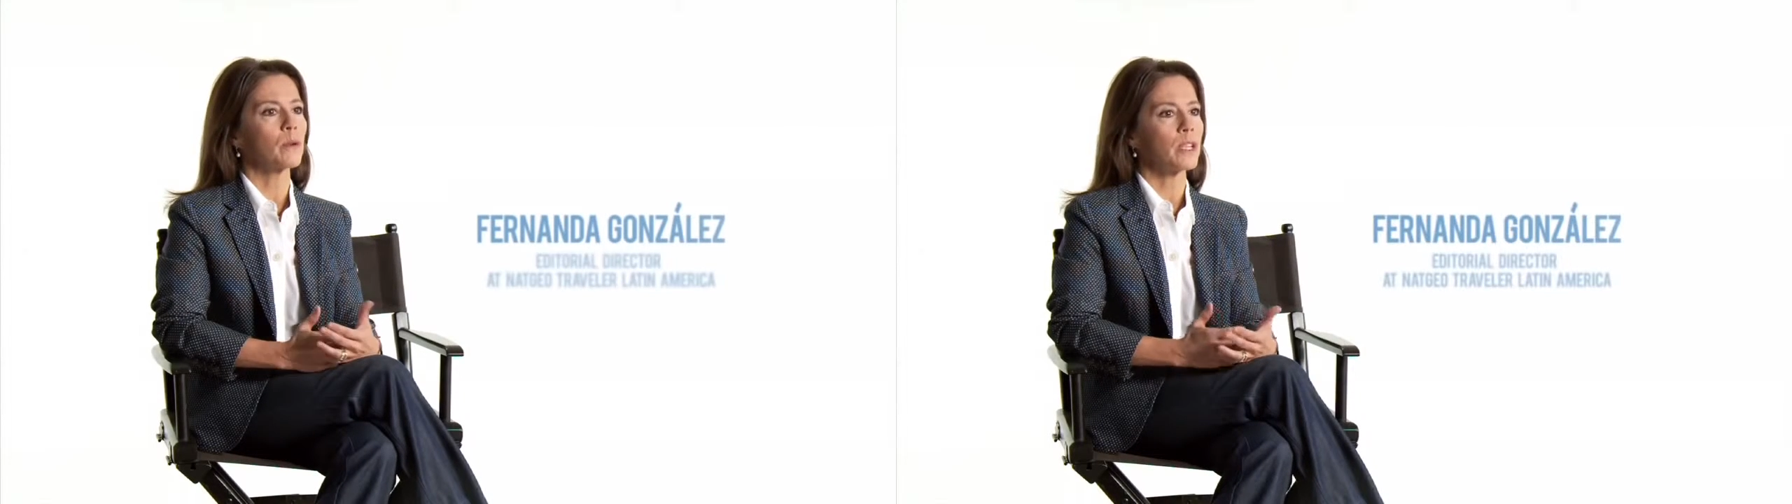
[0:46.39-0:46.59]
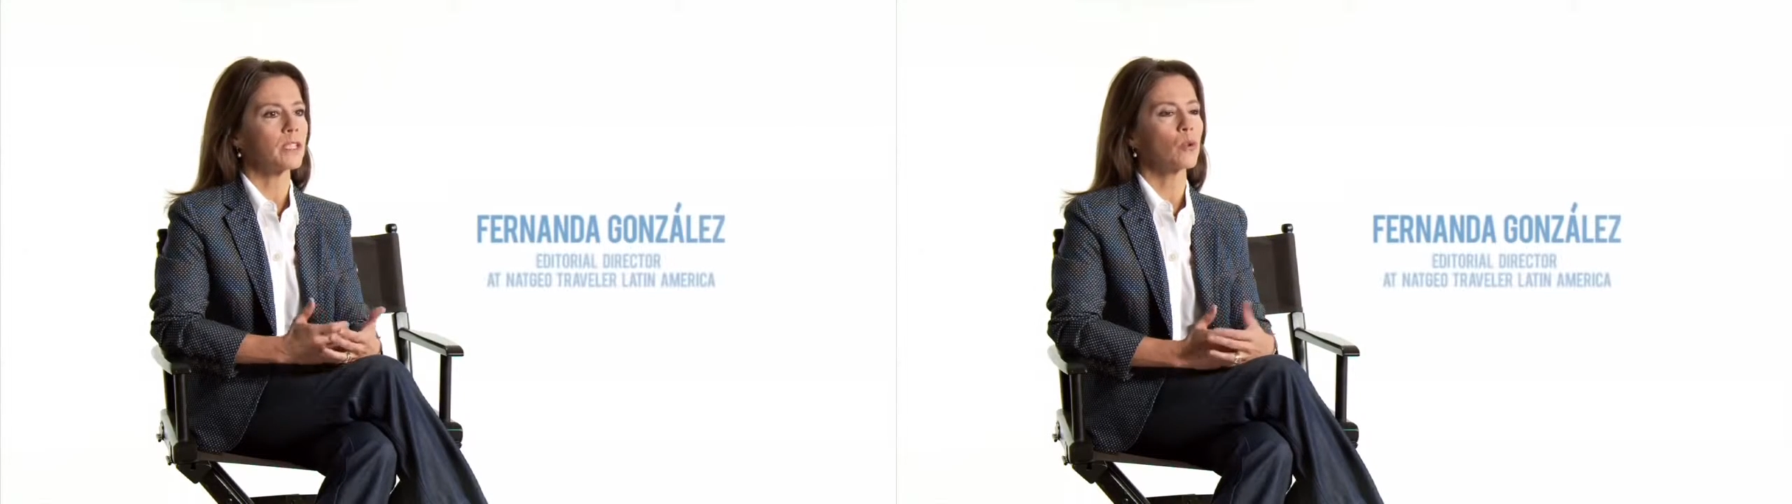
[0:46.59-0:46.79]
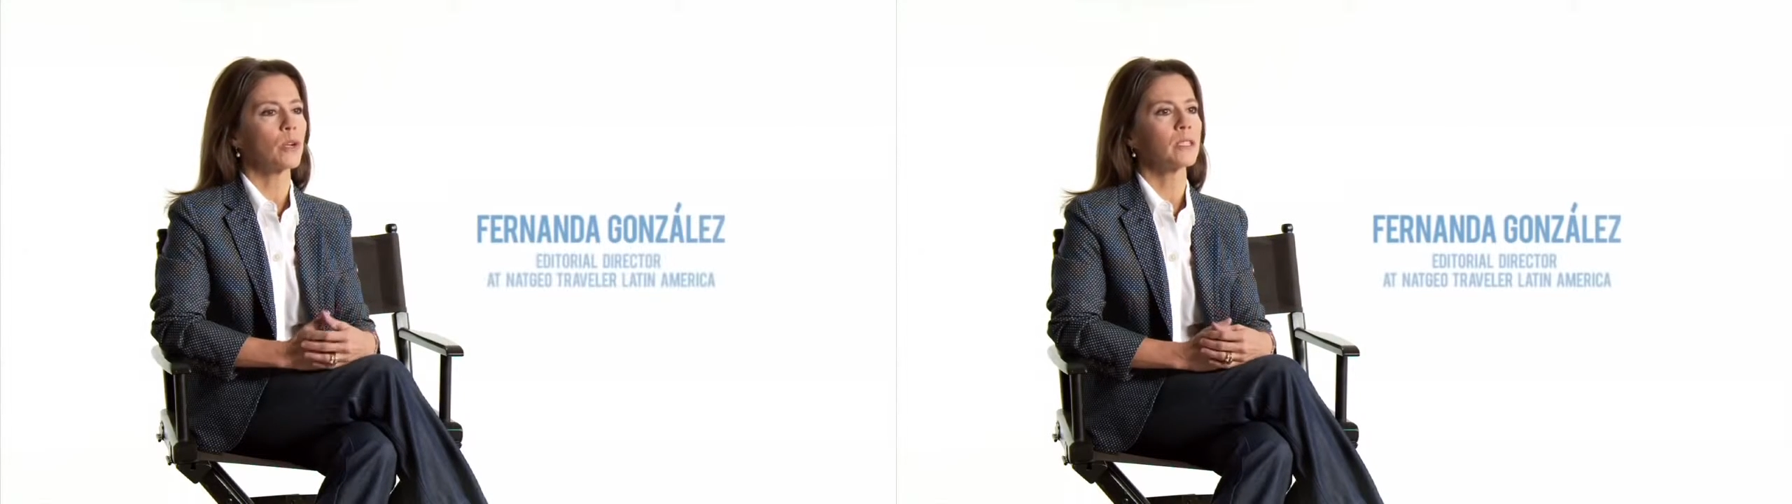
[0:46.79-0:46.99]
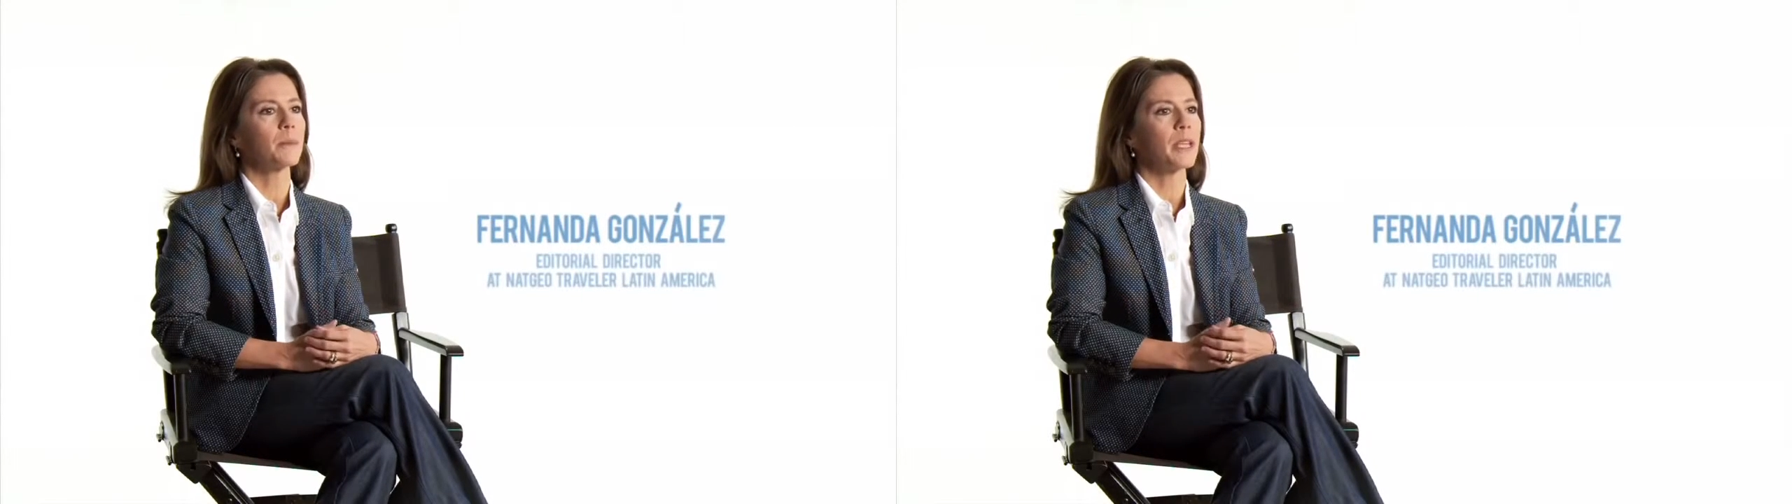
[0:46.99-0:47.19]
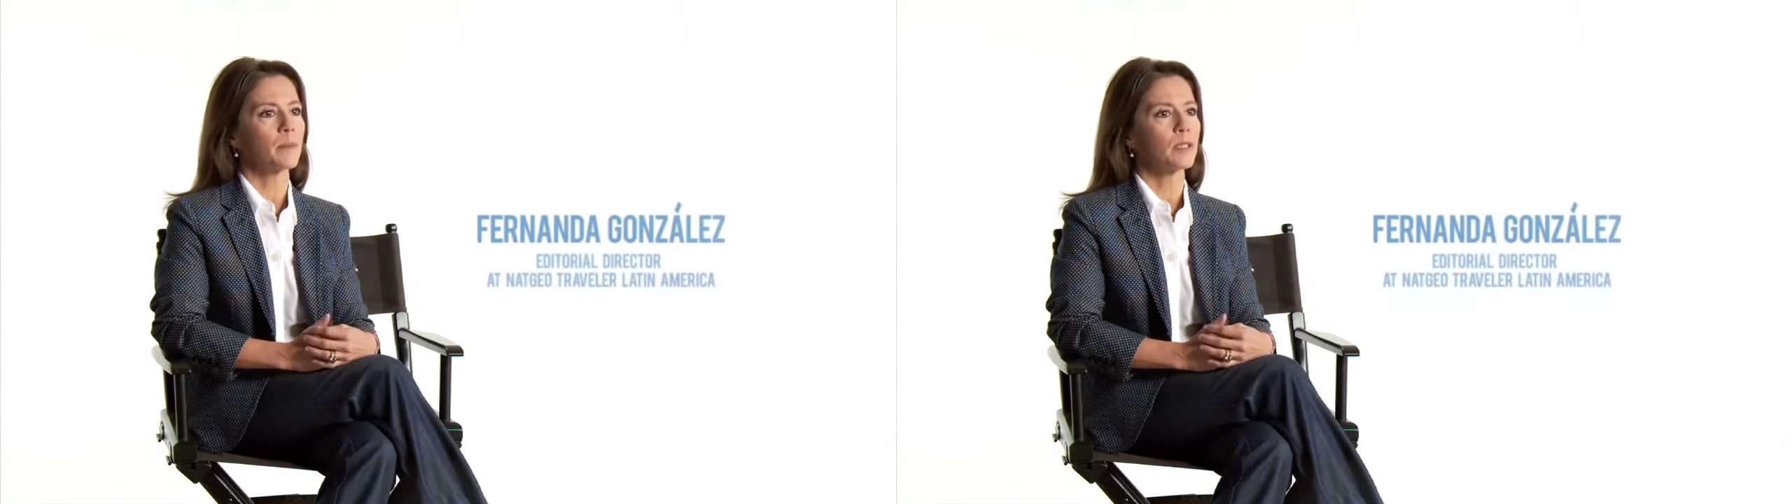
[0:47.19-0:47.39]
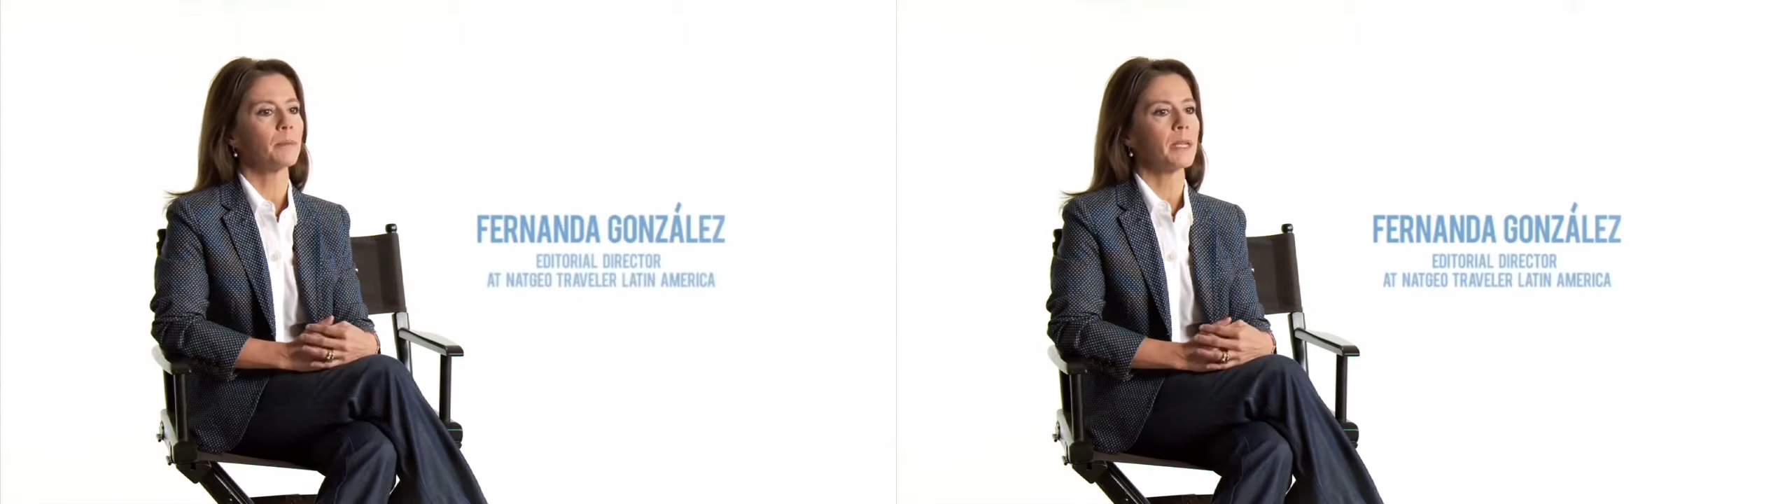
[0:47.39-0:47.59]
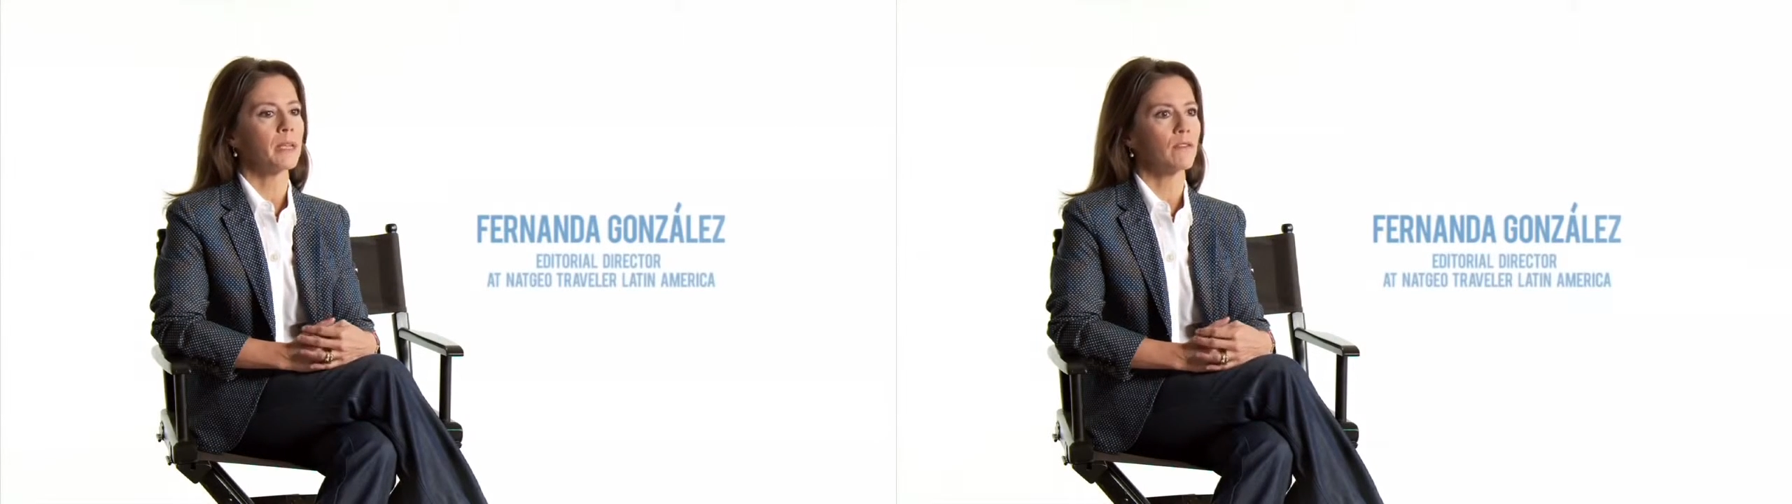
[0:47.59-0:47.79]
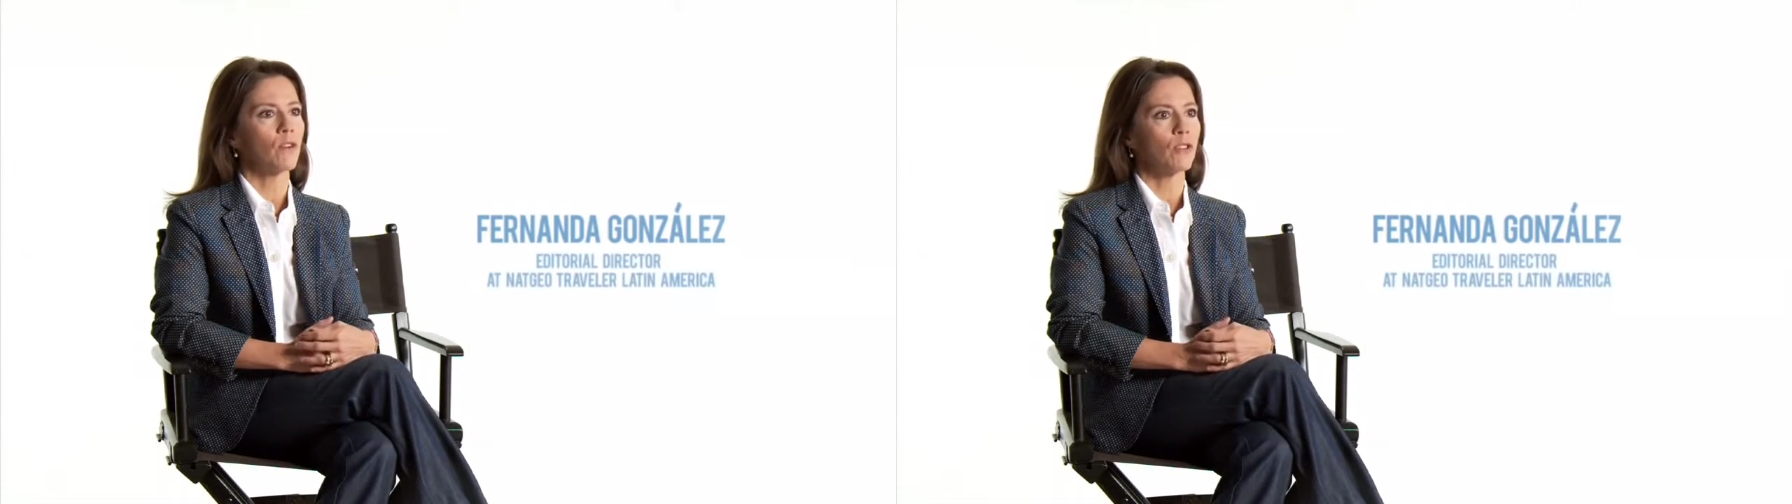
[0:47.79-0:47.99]
is going to be able to be
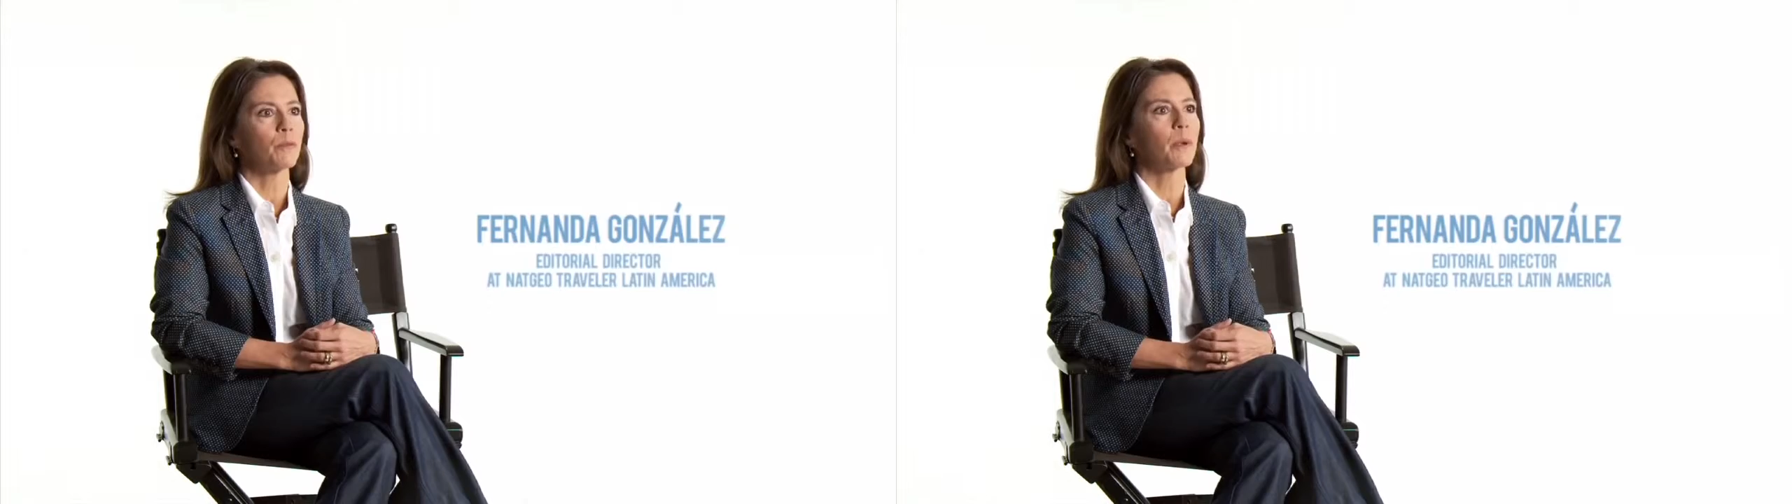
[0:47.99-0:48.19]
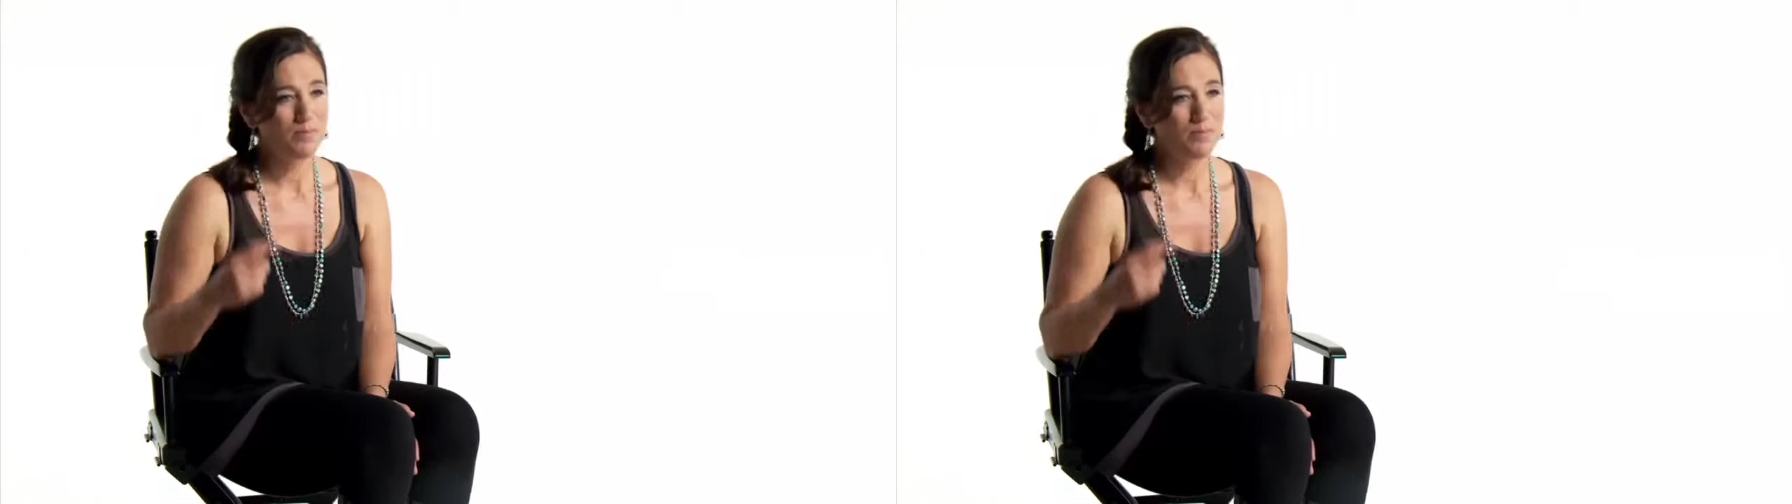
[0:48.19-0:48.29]
involved.